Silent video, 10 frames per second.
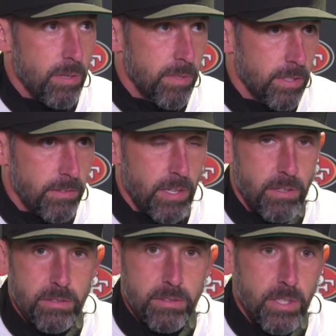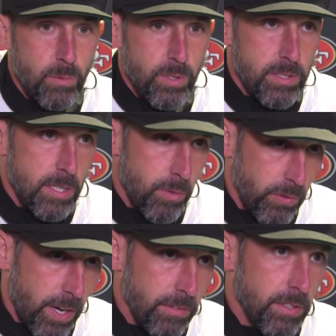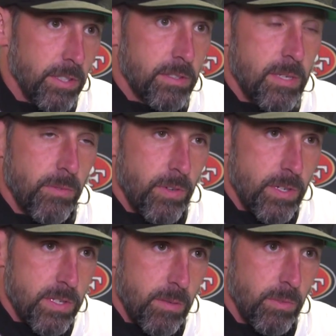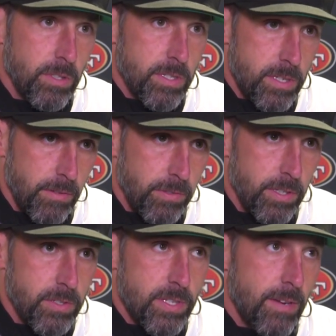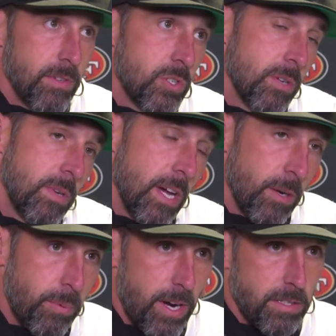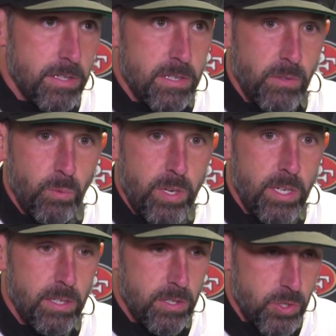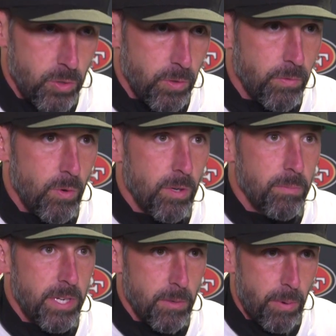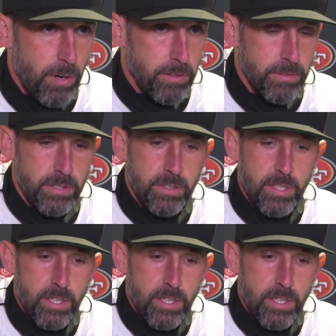I mean, that's how when Debo's out there, our team's very similar. It's different. Just having Jimmy out of practice this week in his uniform, being a part of it,